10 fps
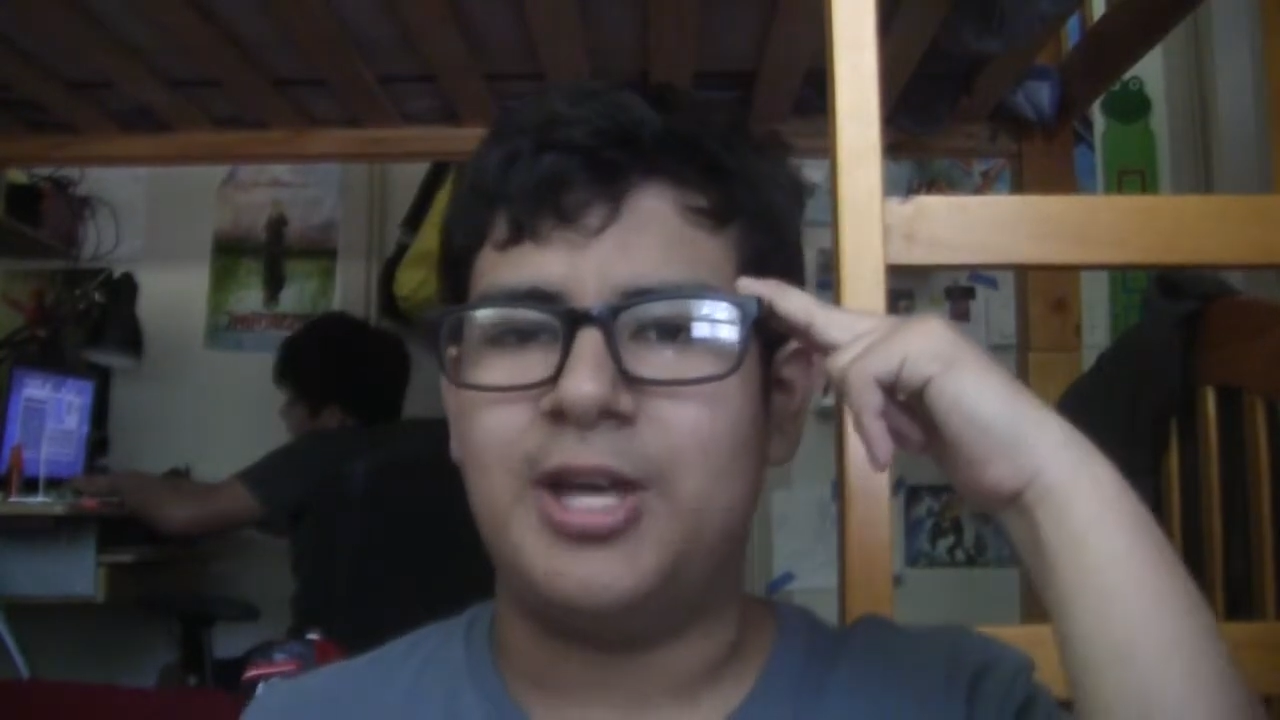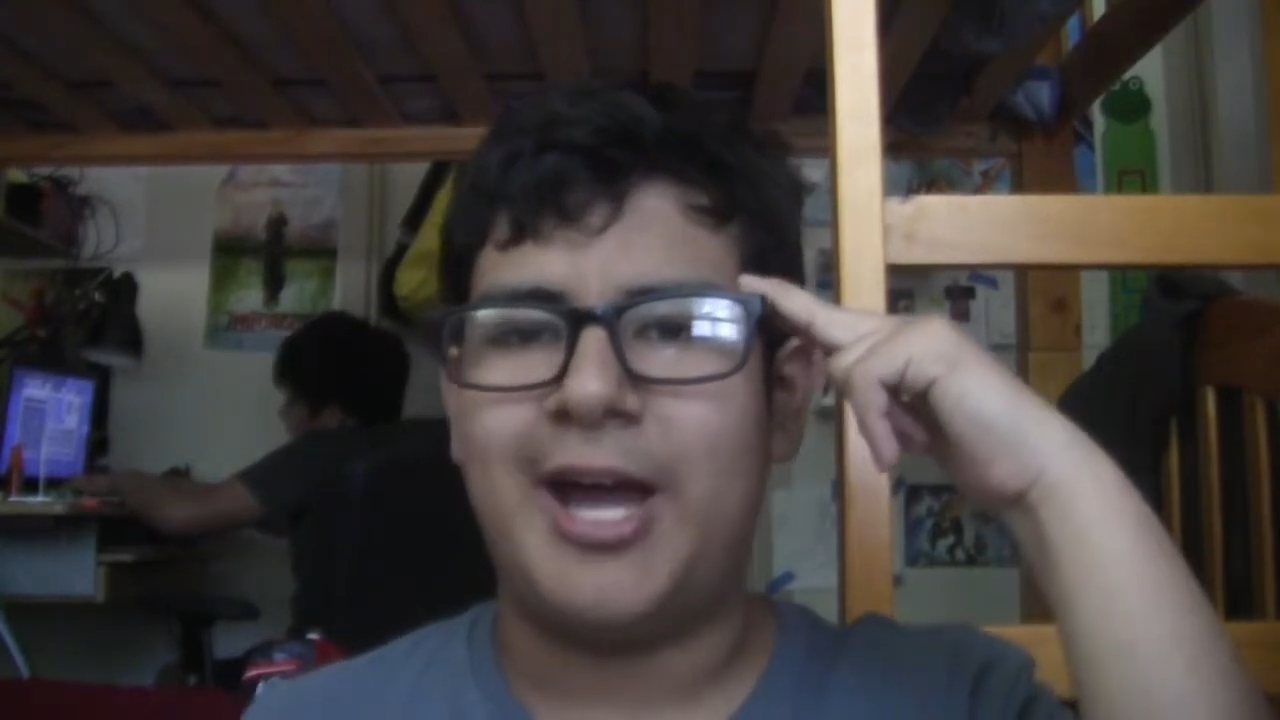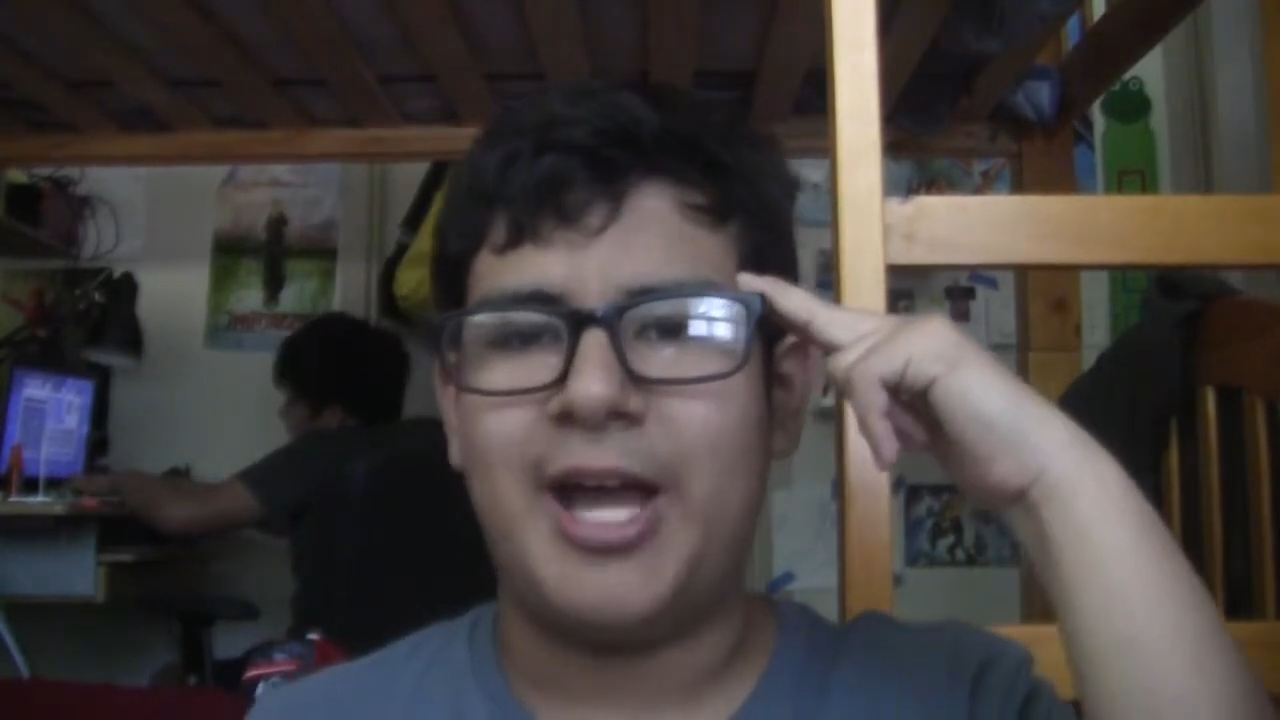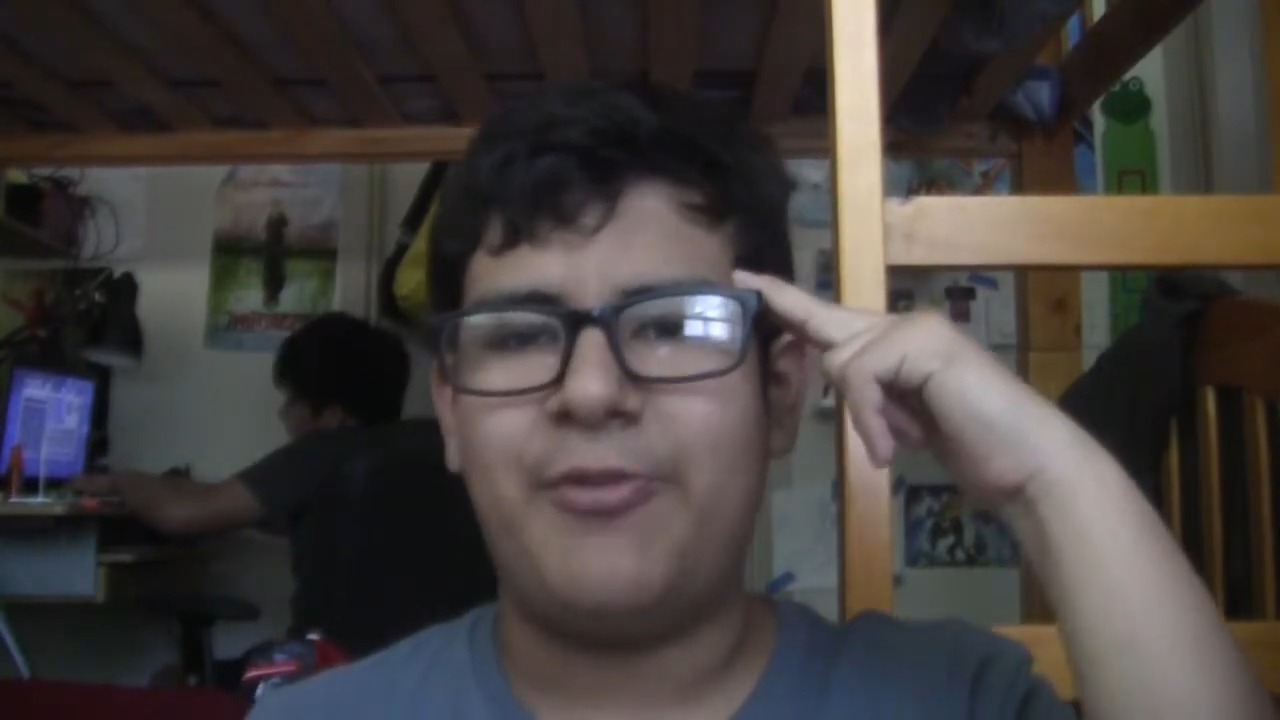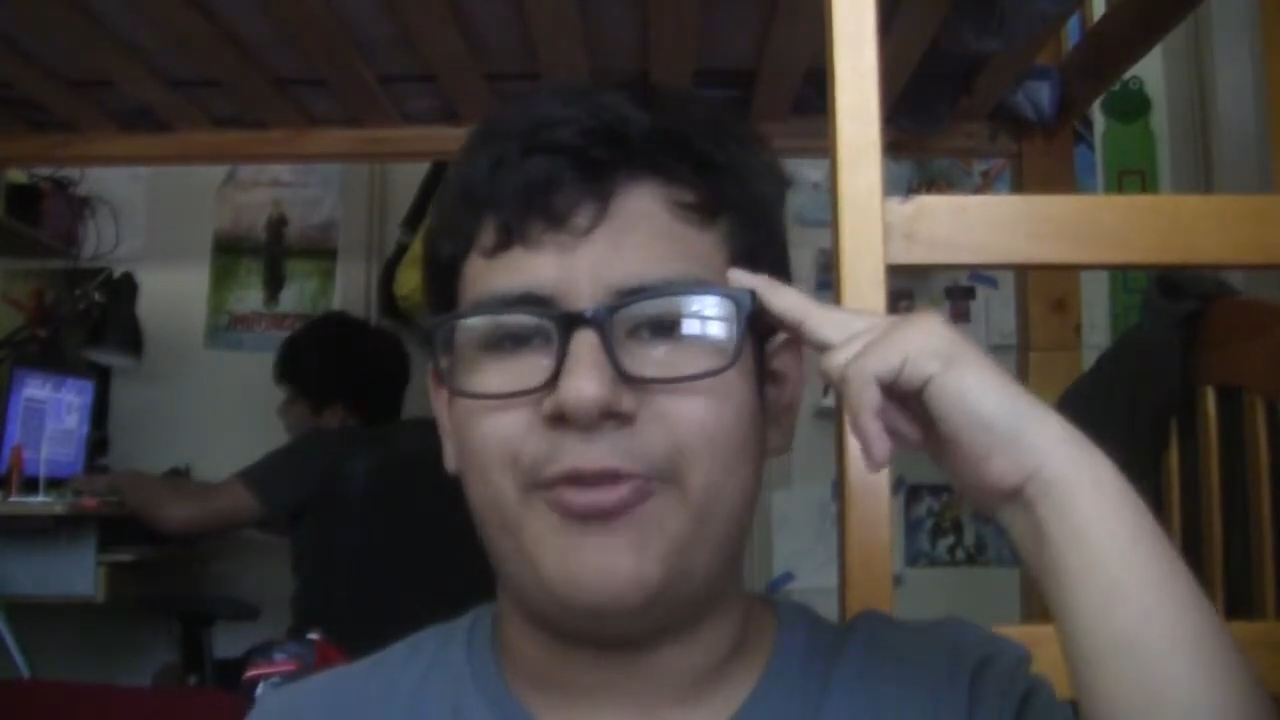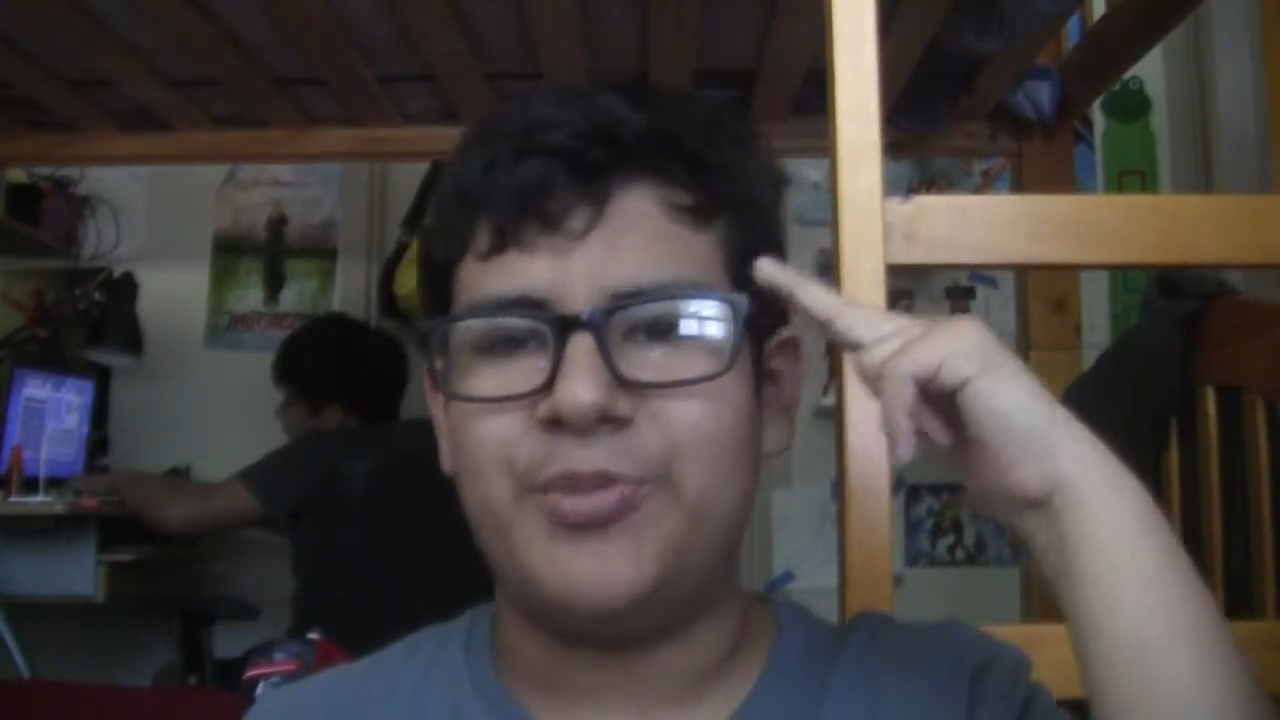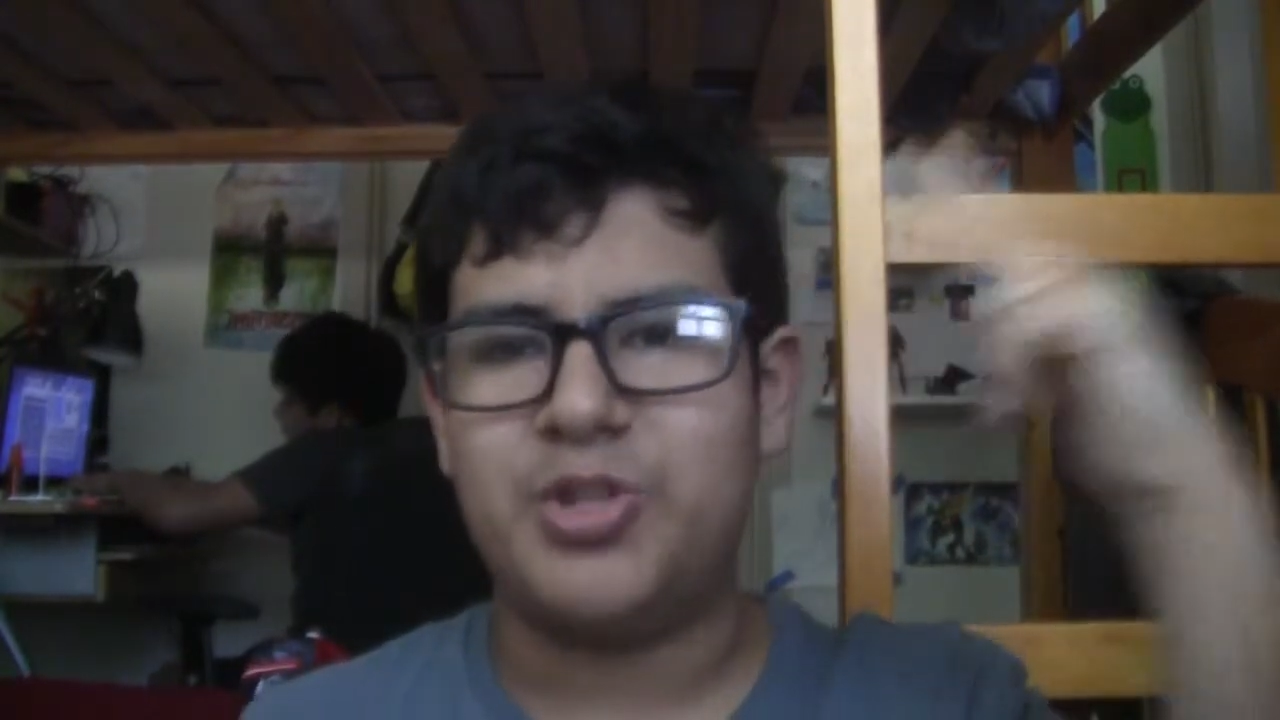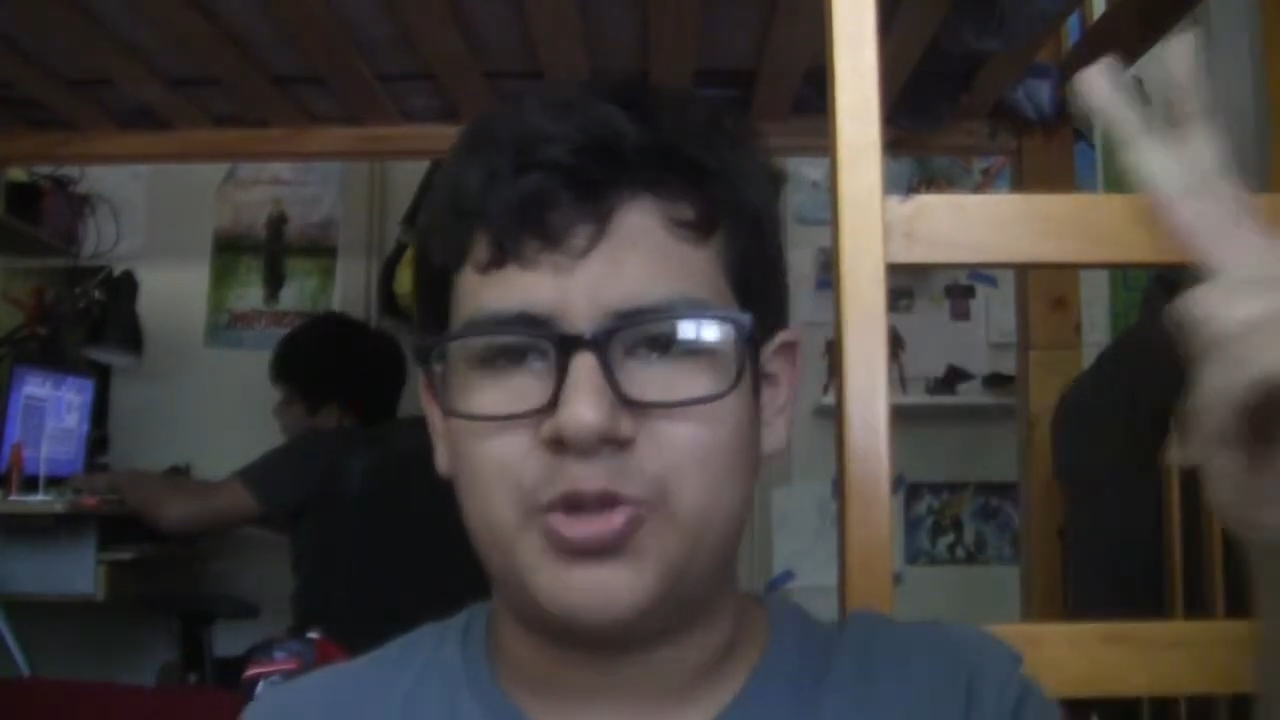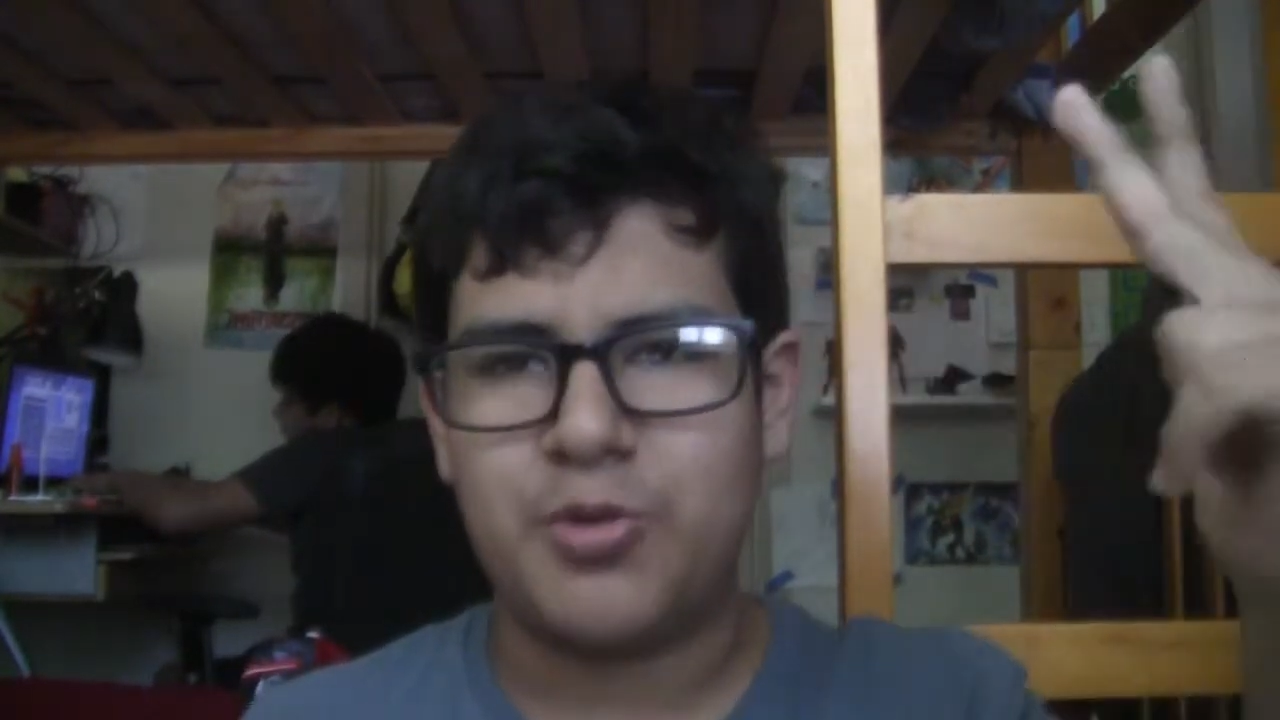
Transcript: to hide from the